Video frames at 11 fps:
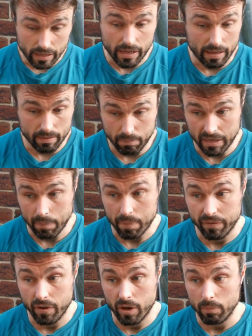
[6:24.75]
I mean, I
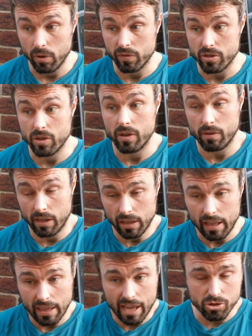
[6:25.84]
prefer him over.
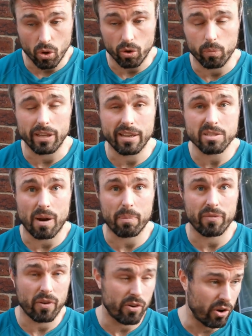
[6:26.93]
I like Jordan Williams, but I
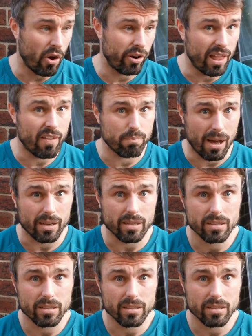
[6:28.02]
prefer a door at left back.